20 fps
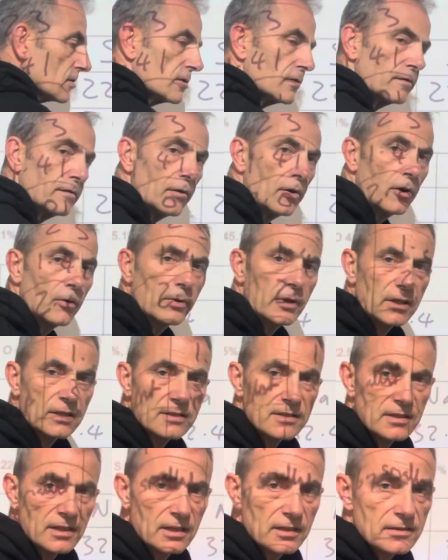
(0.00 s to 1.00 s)
to 4, we can
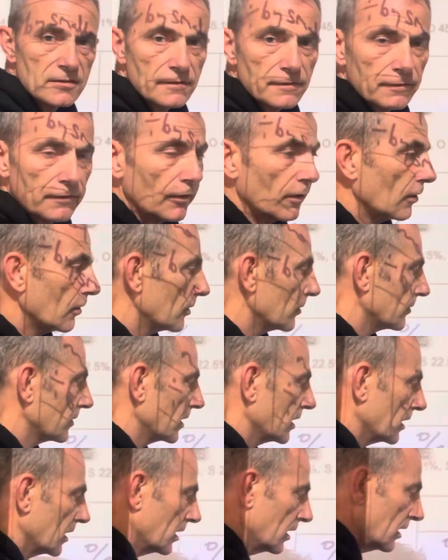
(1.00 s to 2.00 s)
say it's 4.
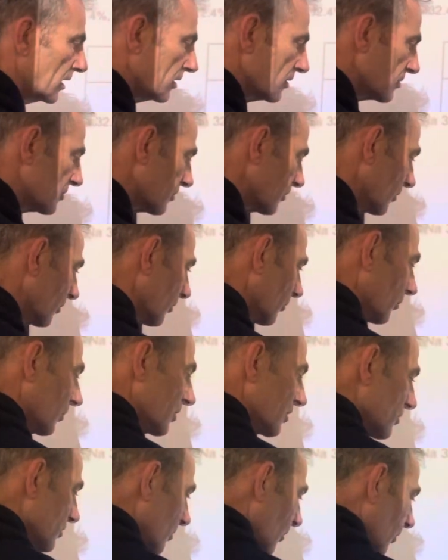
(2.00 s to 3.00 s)
So we
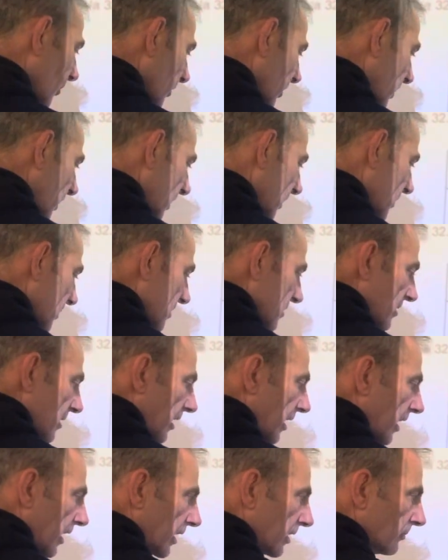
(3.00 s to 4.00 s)
don't need this
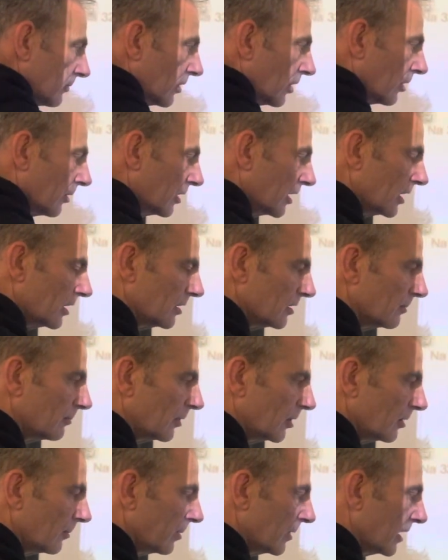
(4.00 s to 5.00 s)
line, we're not needing to
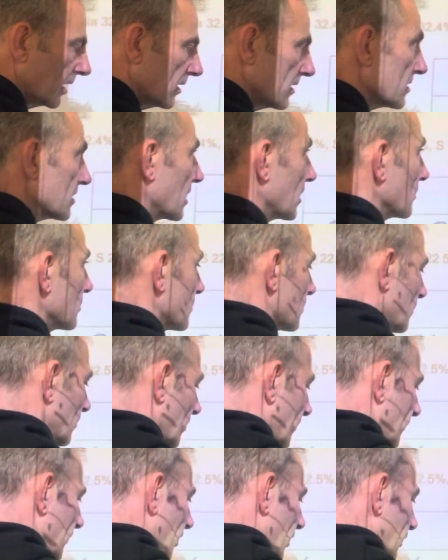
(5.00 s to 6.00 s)
multiply this out. So
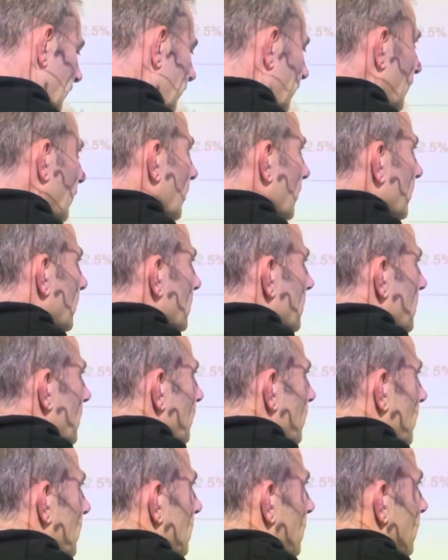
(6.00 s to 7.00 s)
we've got the formula, the
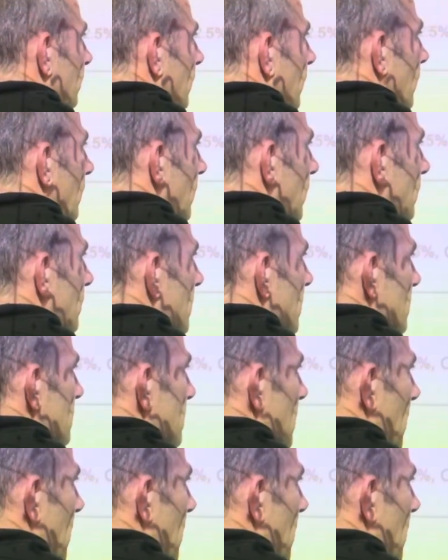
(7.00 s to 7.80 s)
empirical formula is